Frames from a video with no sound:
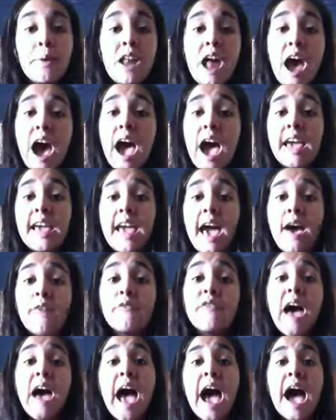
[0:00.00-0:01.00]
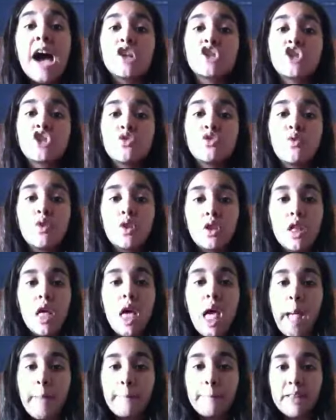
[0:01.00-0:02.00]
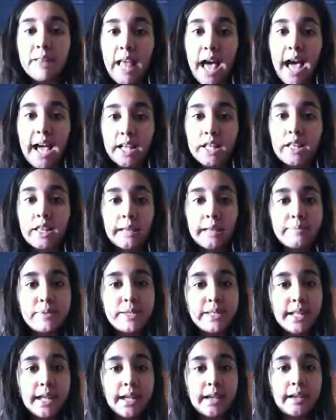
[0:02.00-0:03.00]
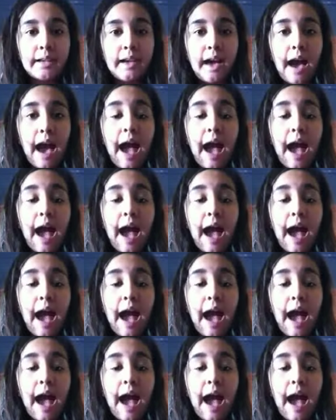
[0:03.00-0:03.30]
But I have actual black lipstick.